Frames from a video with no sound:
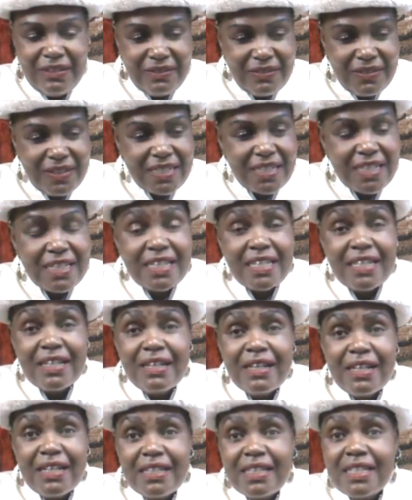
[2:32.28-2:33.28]
Which it
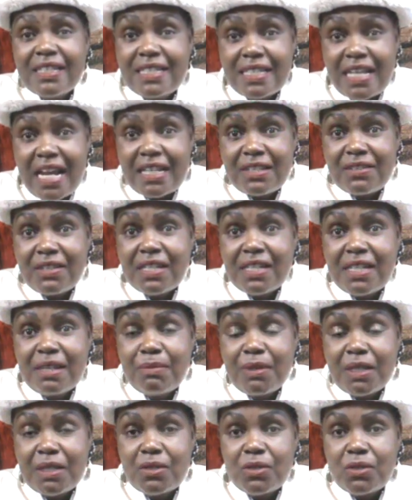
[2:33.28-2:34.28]
is actually
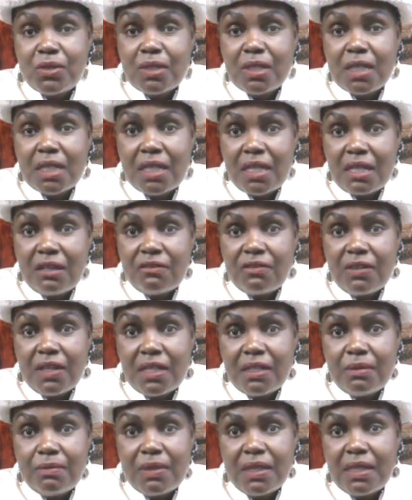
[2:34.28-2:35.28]
them that should take care of
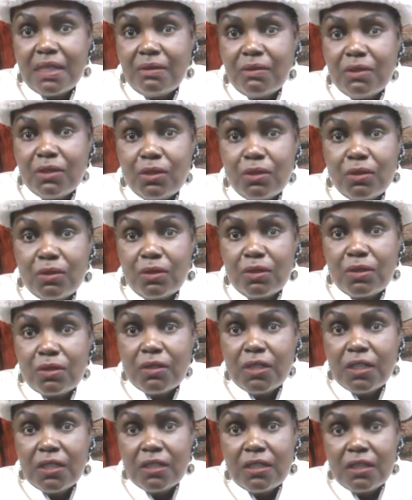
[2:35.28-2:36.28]
that, but they want to
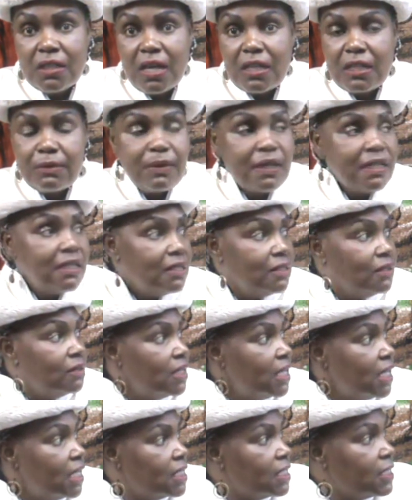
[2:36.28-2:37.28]
throw it, that burden
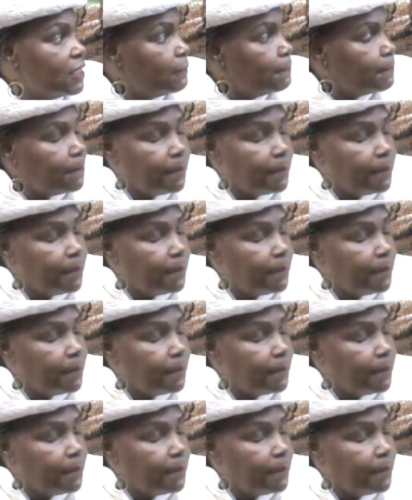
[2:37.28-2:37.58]
on us.